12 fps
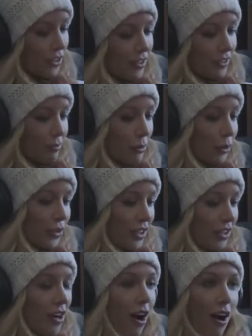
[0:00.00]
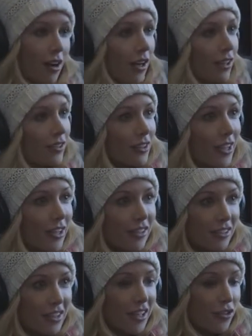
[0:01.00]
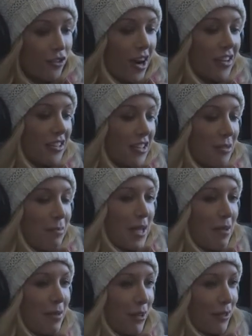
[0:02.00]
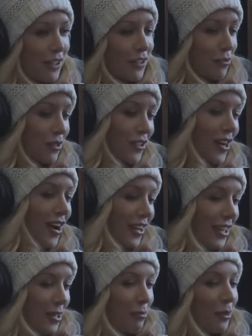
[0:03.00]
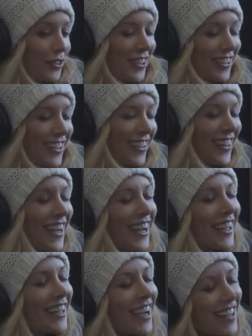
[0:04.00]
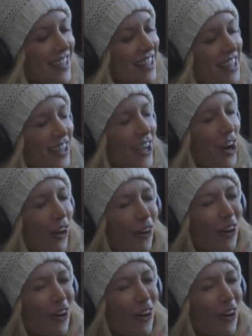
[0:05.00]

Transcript: his molded cock and like tried to DP me with his real cock and his molded cock. He has an ego.